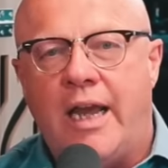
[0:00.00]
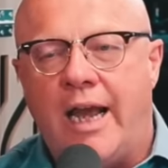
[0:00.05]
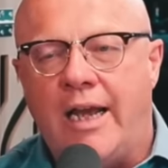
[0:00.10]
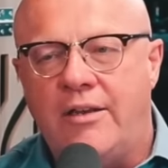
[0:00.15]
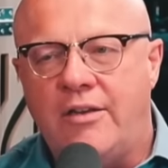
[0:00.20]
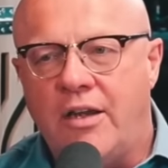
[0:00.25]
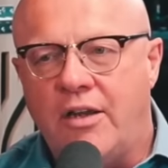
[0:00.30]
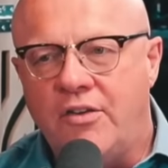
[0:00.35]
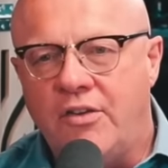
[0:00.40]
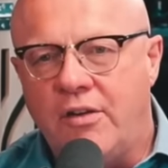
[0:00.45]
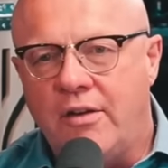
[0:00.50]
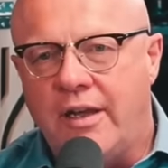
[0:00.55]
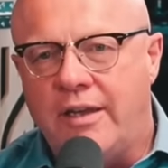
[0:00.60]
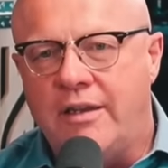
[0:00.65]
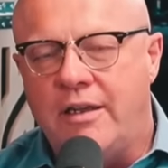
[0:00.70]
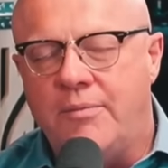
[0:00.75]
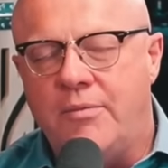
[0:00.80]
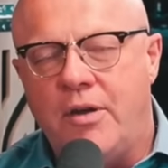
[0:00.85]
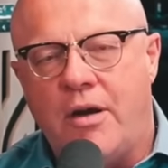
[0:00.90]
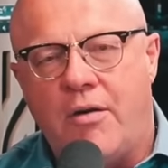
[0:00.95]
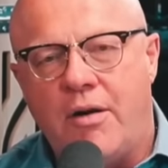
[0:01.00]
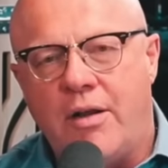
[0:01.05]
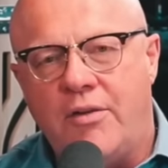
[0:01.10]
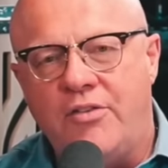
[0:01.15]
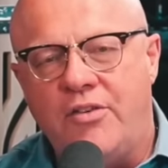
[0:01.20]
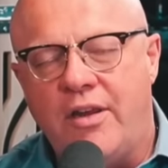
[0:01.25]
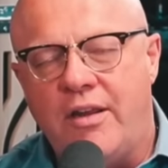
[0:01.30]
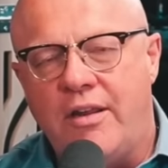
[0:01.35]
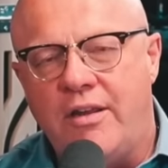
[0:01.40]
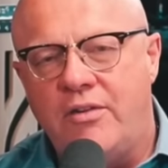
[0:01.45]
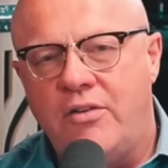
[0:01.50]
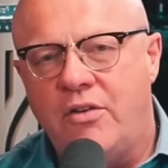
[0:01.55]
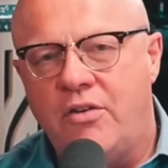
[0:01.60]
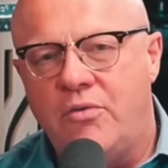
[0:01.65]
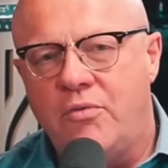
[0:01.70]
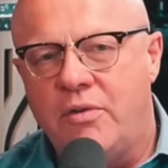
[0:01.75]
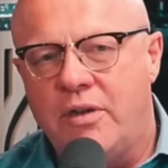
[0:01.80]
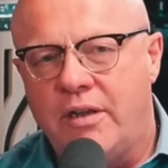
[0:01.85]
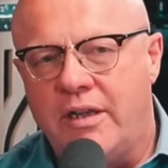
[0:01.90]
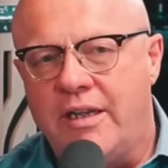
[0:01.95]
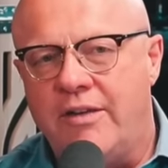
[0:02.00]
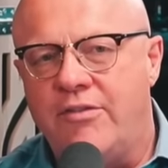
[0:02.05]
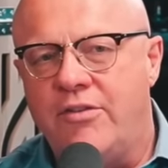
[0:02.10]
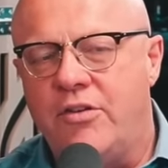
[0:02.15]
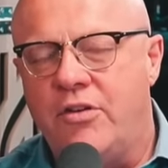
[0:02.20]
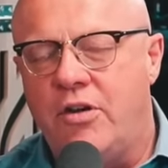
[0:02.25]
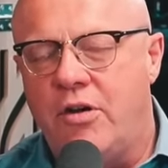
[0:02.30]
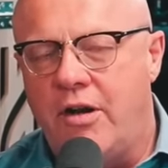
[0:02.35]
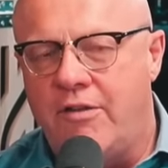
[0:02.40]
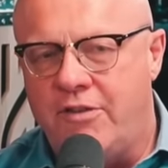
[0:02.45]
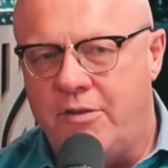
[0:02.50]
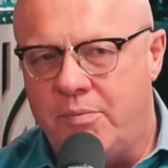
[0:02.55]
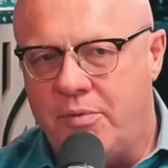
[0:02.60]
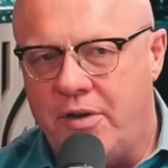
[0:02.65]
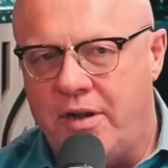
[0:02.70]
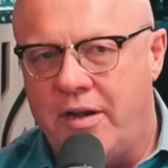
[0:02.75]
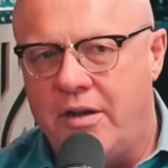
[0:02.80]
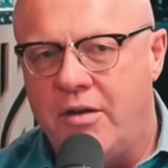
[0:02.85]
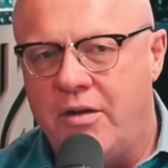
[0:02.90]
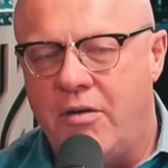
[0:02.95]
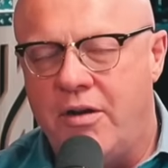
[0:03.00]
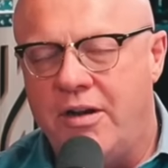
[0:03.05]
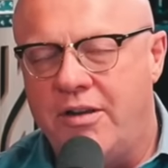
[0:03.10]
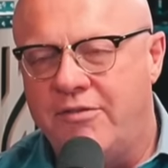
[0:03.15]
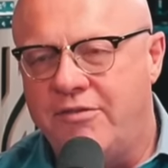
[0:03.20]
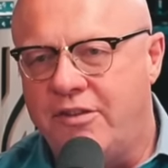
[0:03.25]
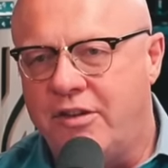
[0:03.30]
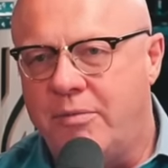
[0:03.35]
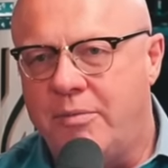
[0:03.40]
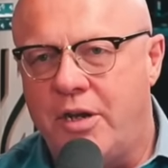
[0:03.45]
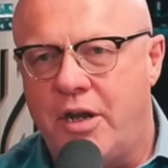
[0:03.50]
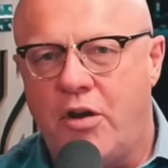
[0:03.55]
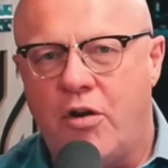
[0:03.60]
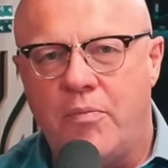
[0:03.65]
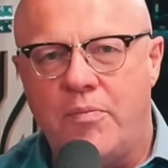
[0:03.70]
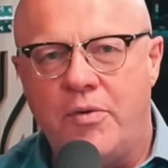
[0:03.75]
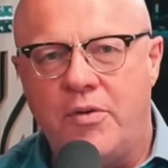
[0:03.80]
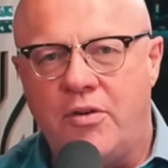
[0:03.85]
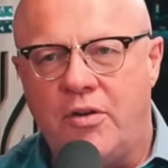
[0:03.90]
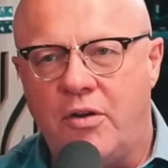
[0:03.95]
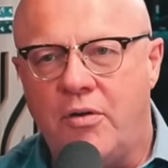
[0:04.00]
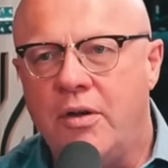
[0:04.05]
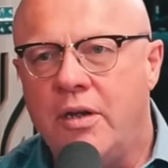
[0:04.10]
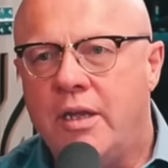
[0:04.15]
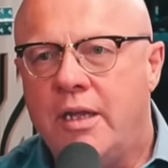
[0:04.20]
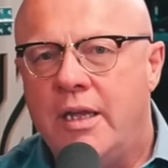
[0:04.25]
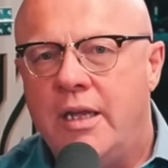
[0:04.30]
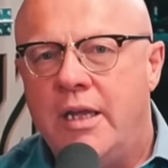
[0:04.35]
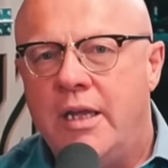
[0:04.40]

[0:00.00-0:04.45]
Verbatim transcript: It doesn't let them go. And I'd say this is really, if you plan on going to the film, and I hope you do,